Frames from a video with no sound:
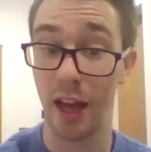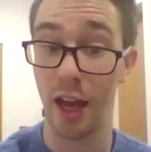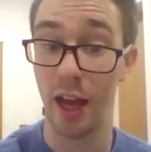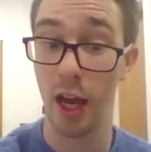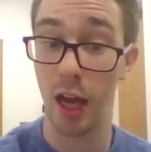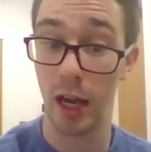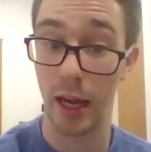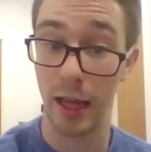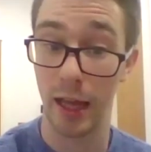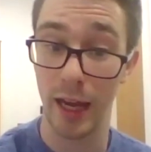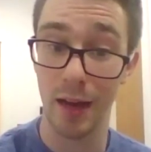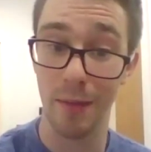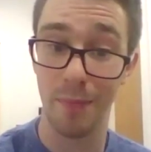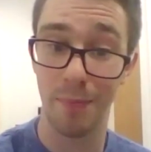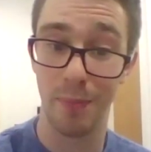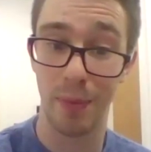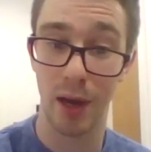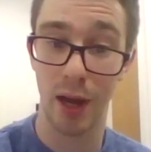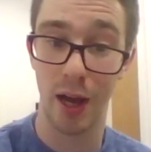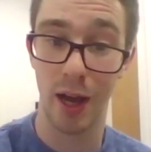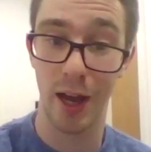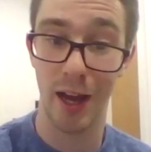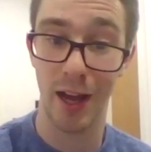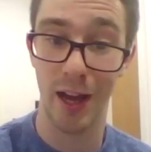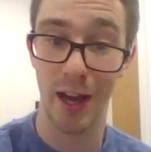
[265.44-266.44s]
it earlier,
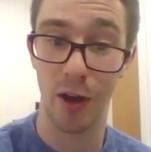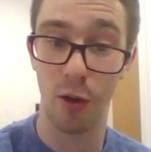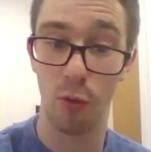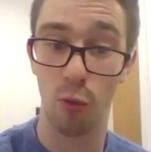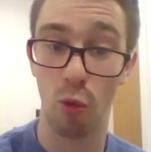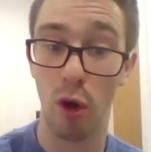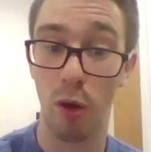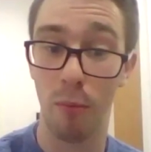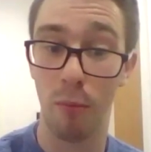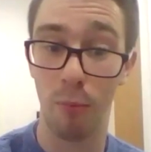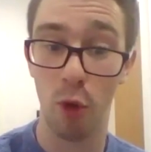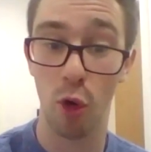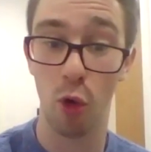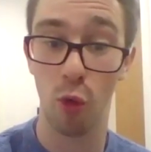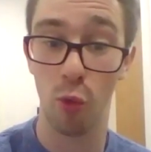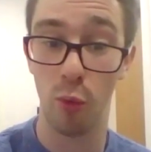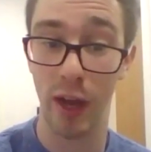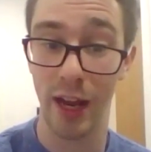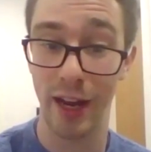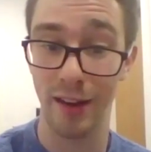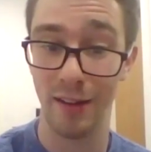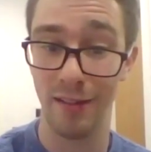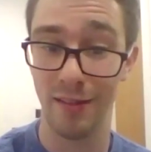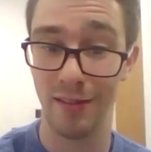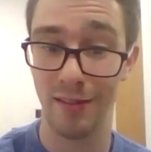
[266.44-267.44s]
but uh, one more
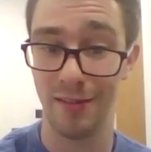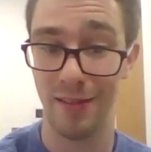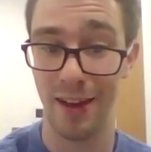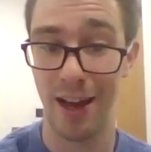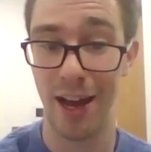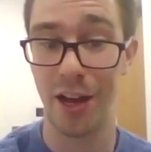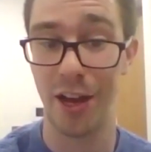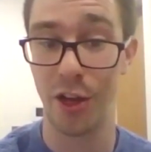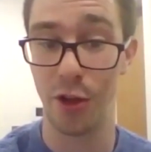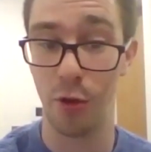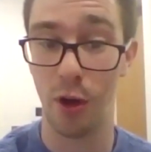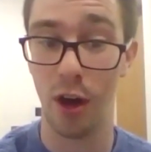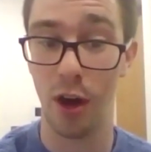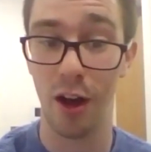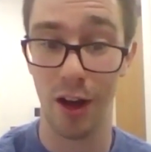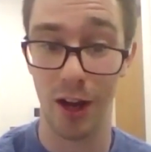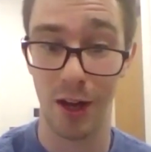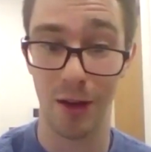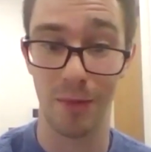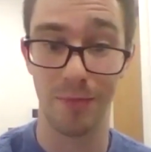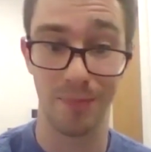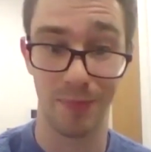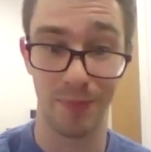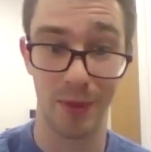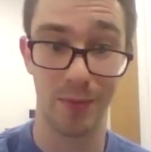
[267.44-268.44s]
win and you
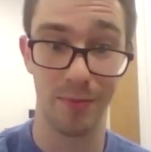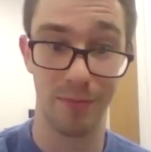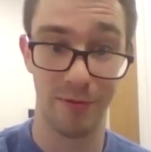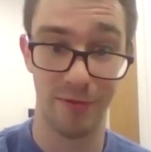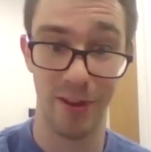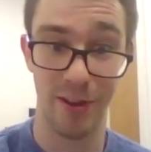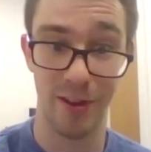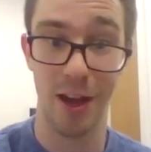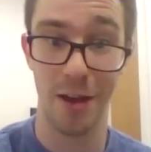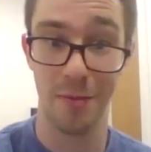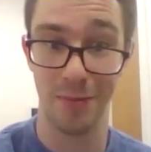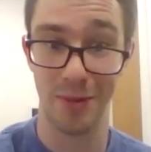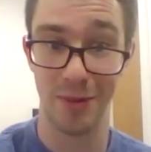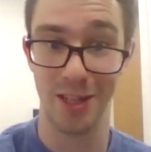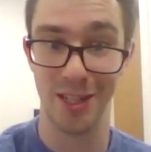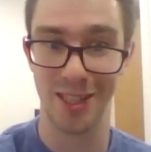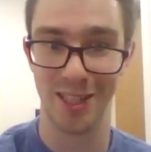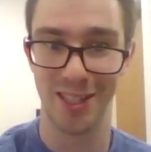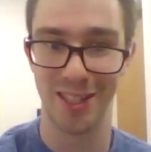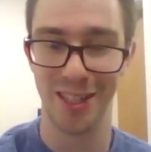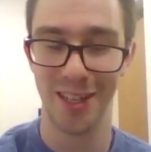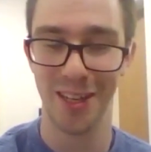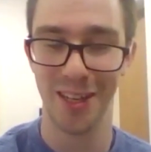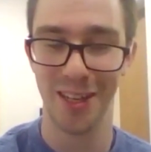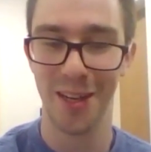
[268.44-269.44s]
are confirmed
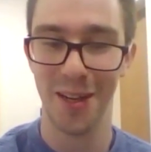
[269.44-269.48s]
as